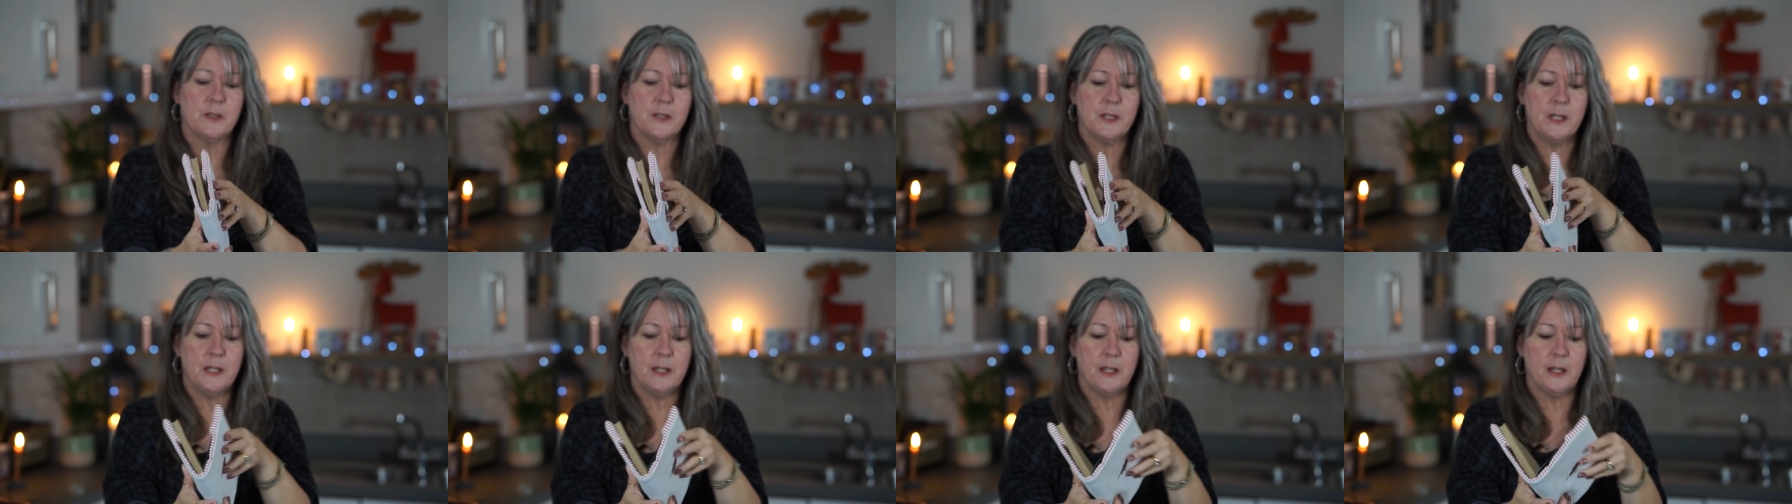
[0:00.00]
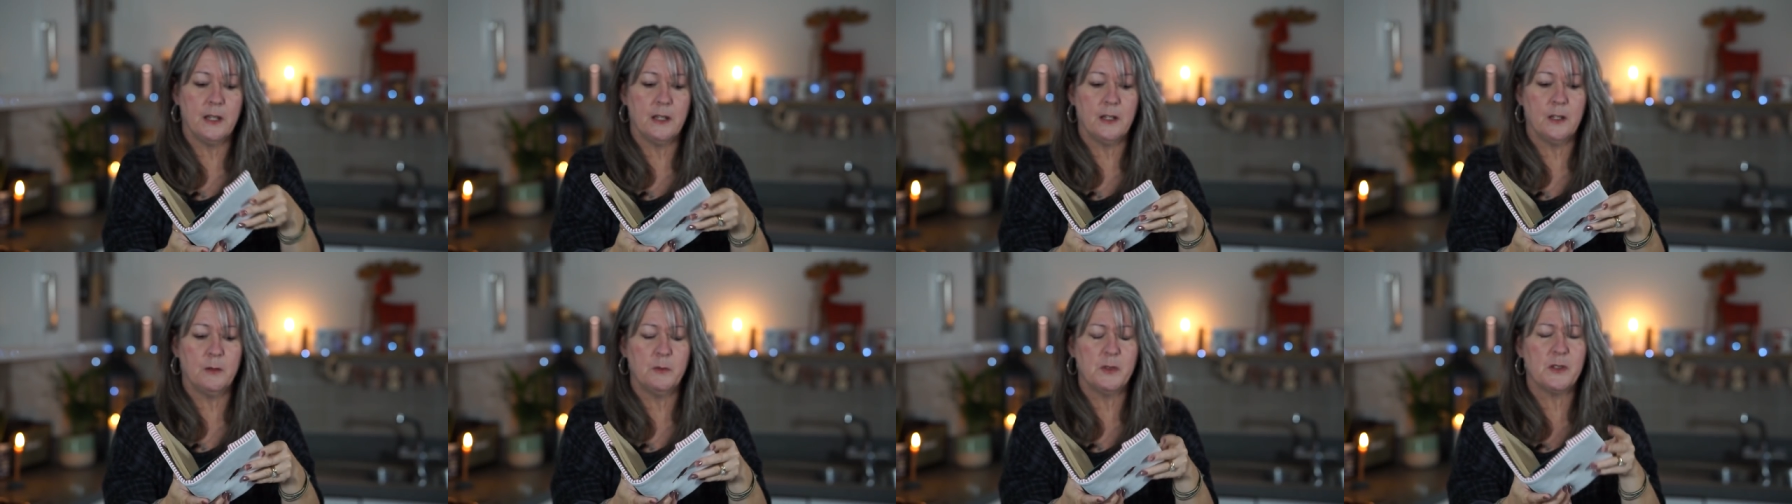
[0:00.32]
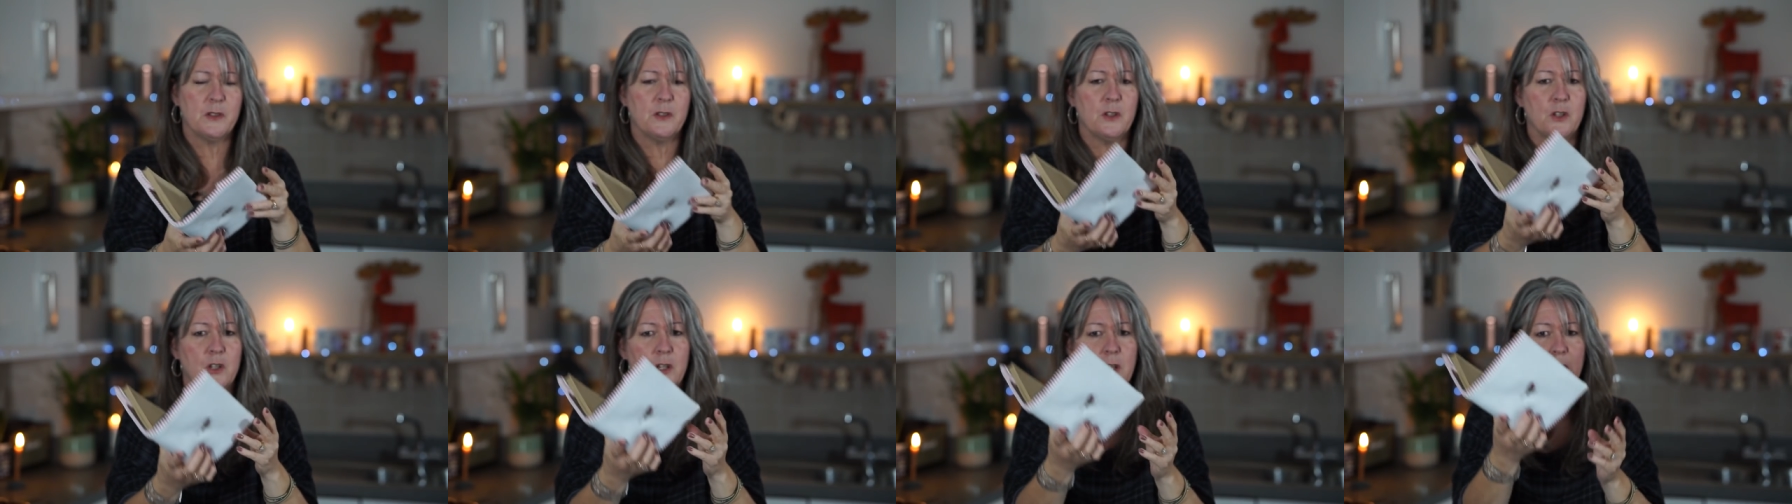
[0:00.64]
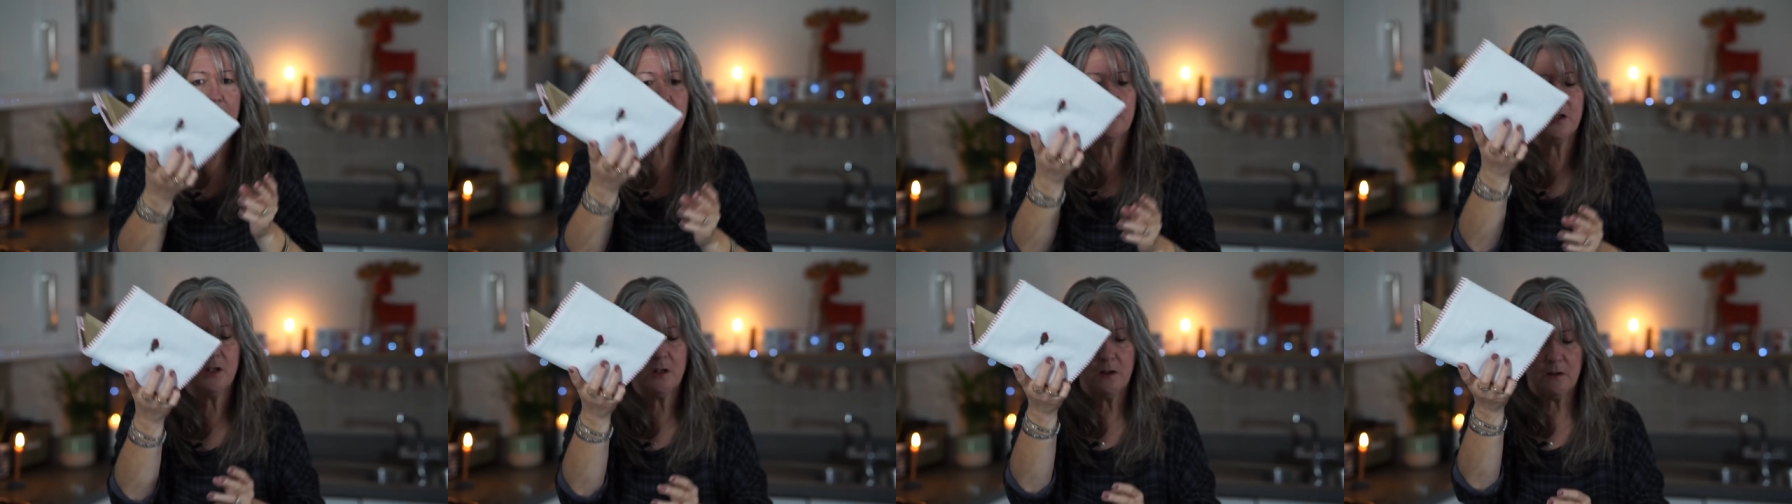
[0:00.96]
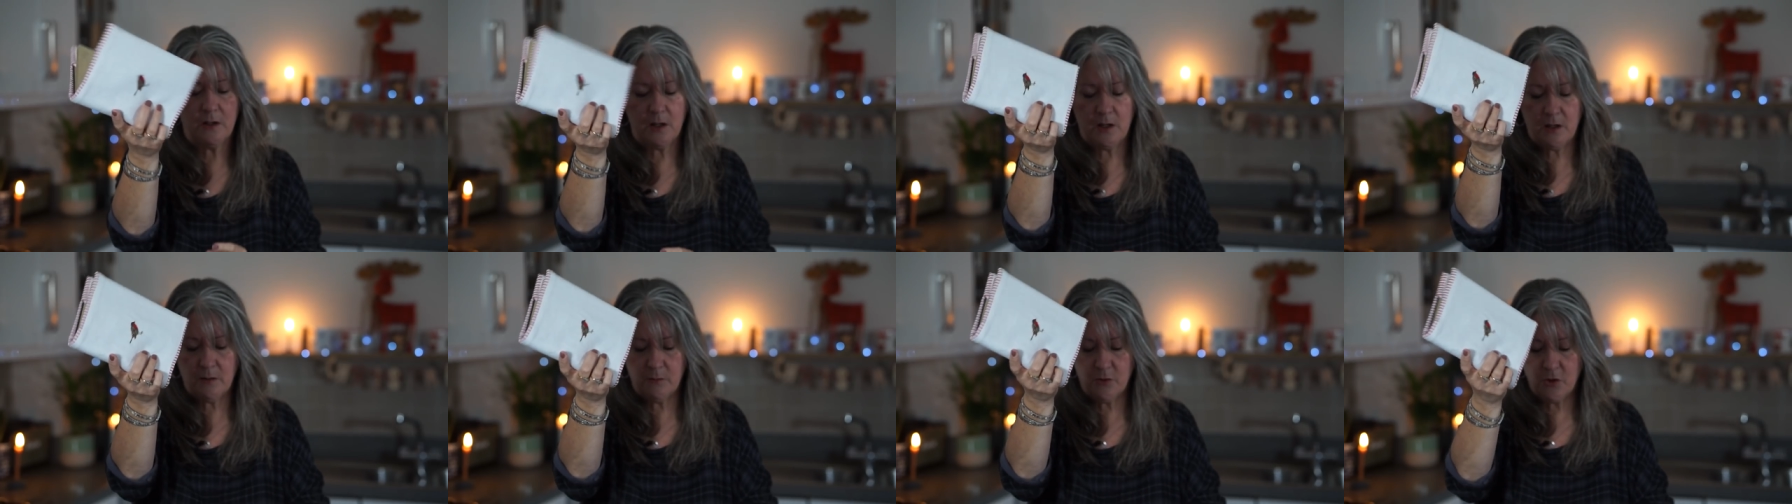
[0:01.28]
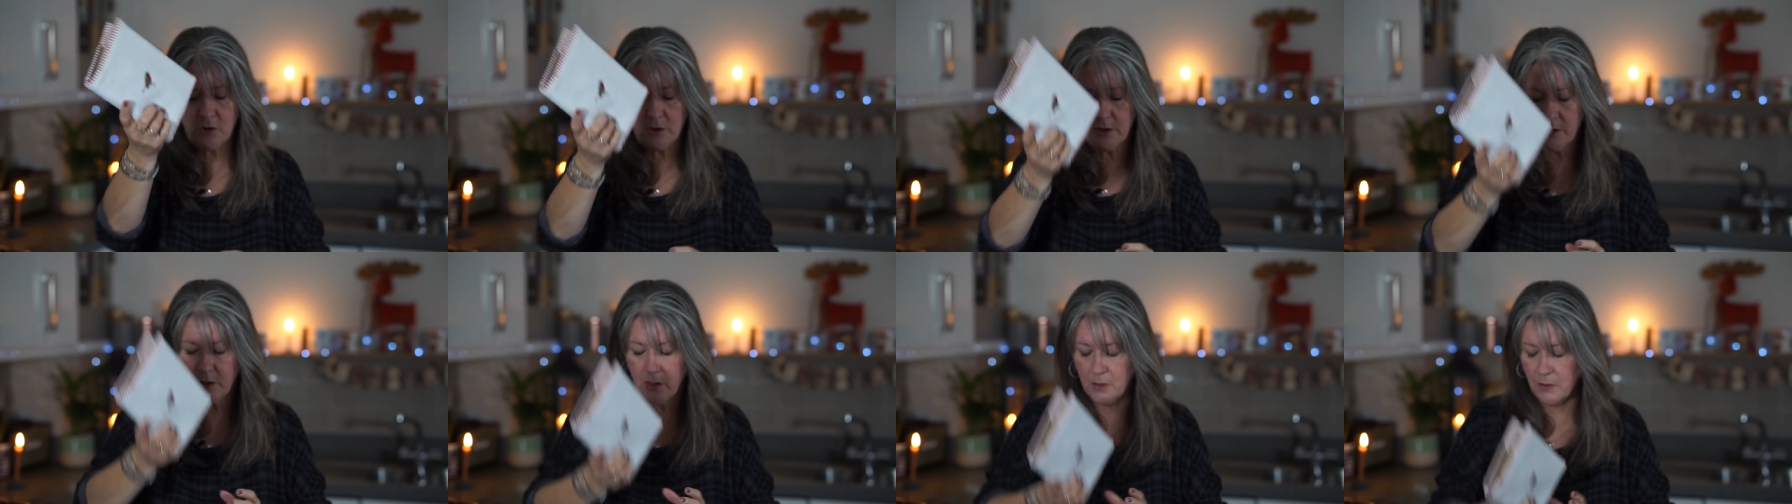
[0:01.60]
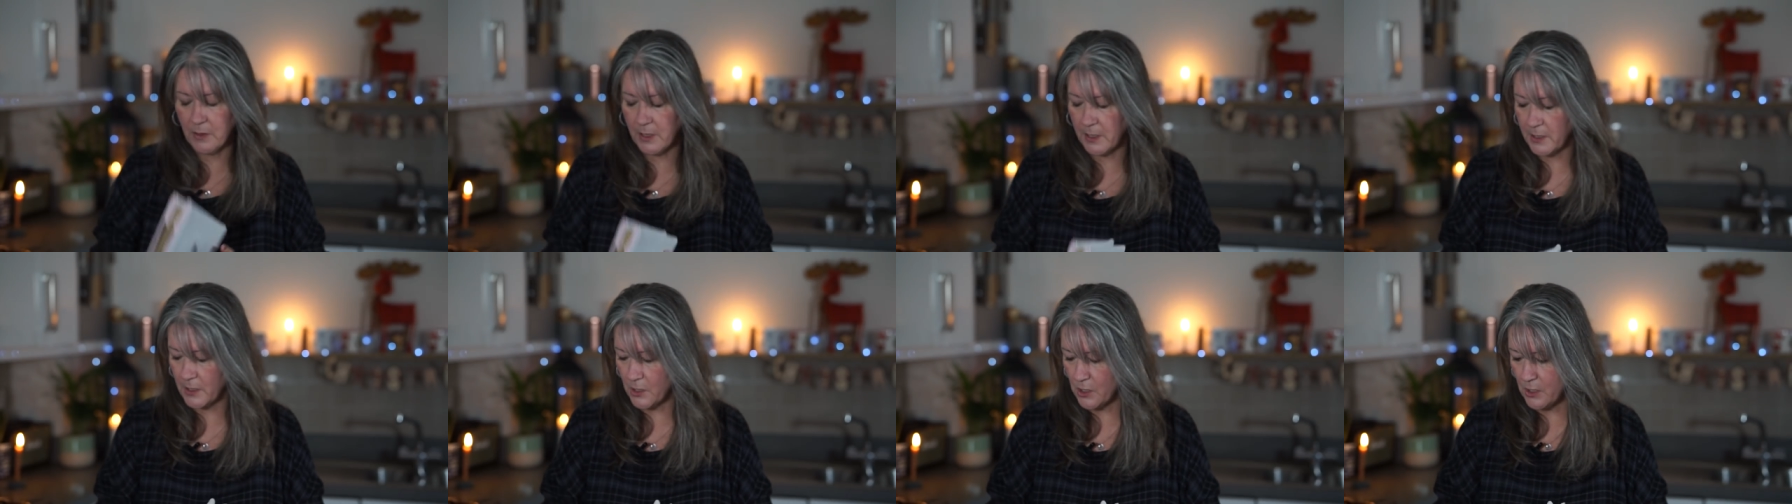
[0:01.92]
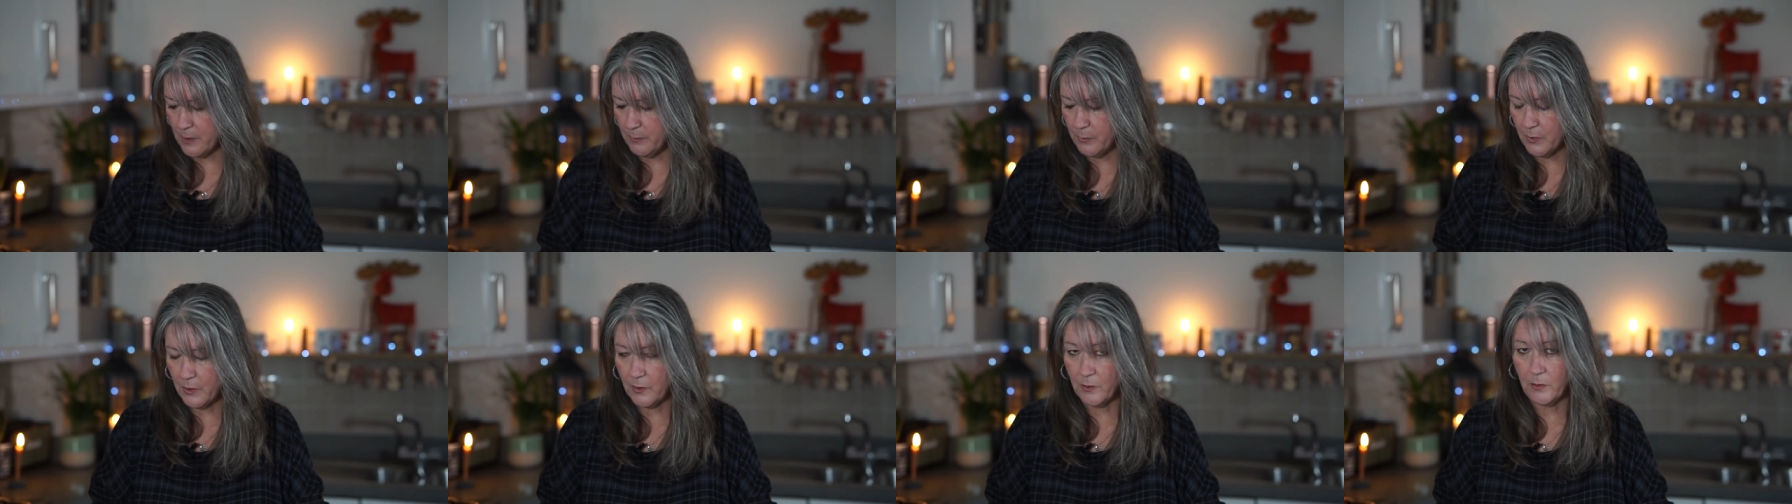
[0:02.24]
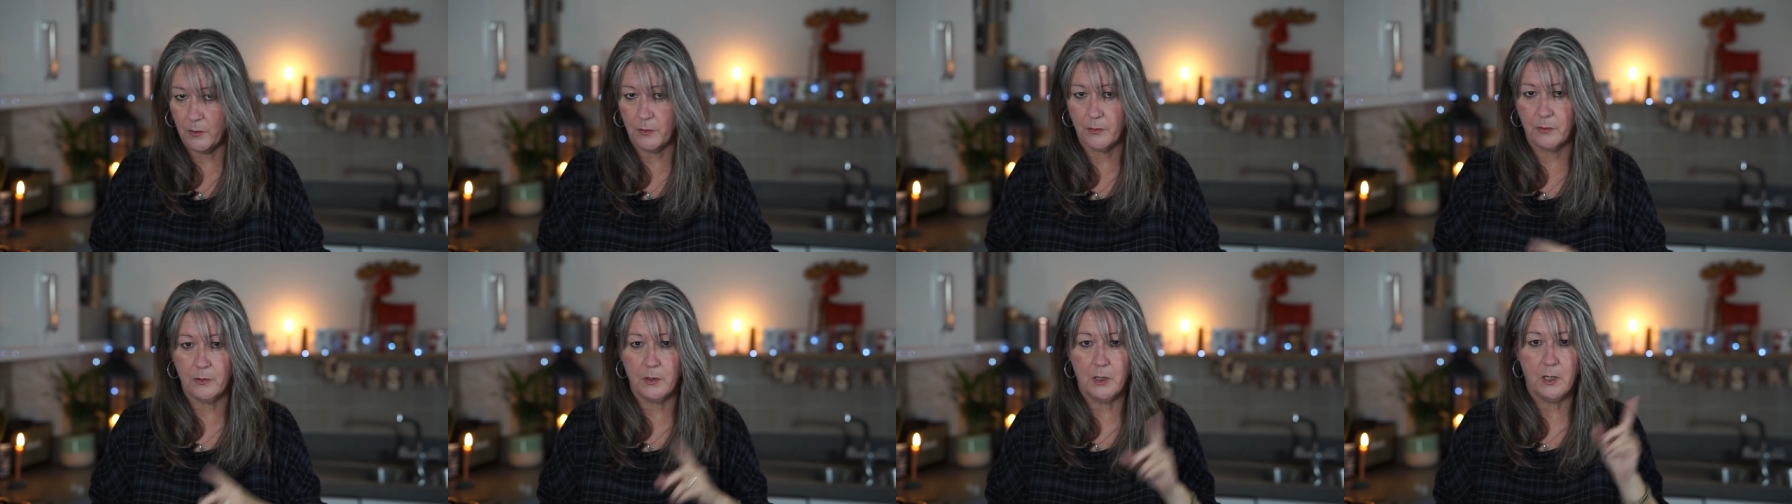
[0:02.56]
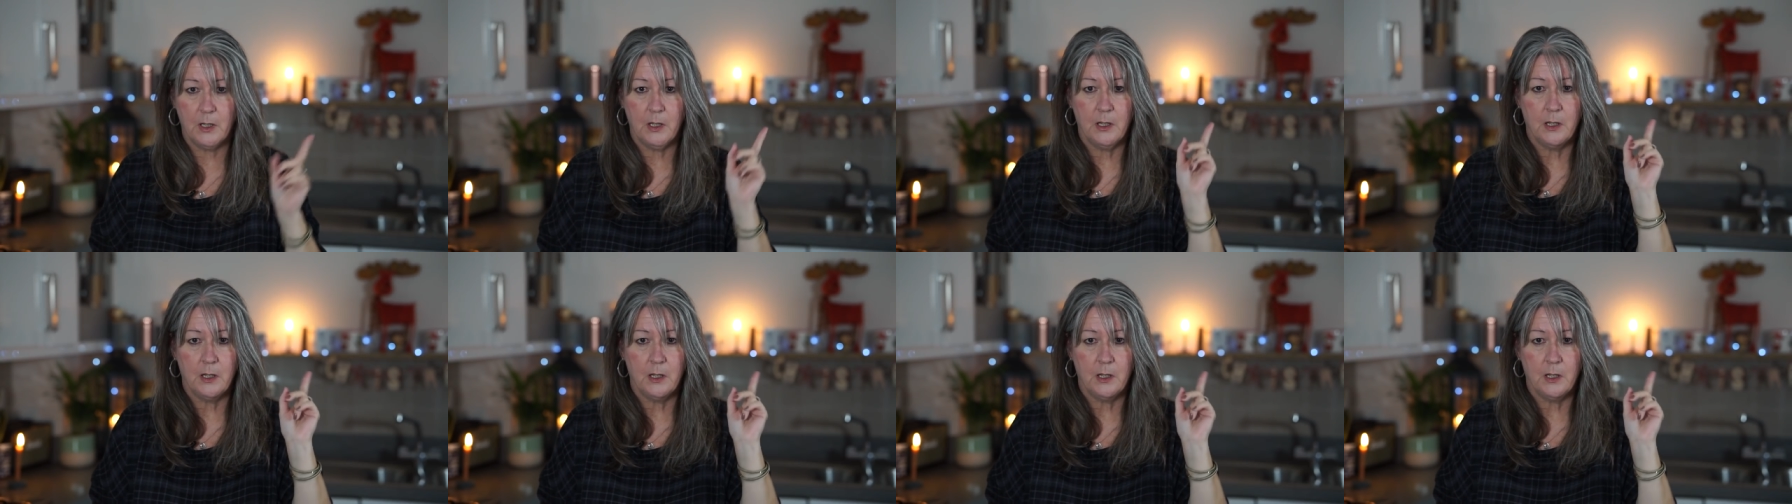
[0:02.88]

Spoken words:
can see that, and I was going to show you how to do that. I would try and do that, actually put it on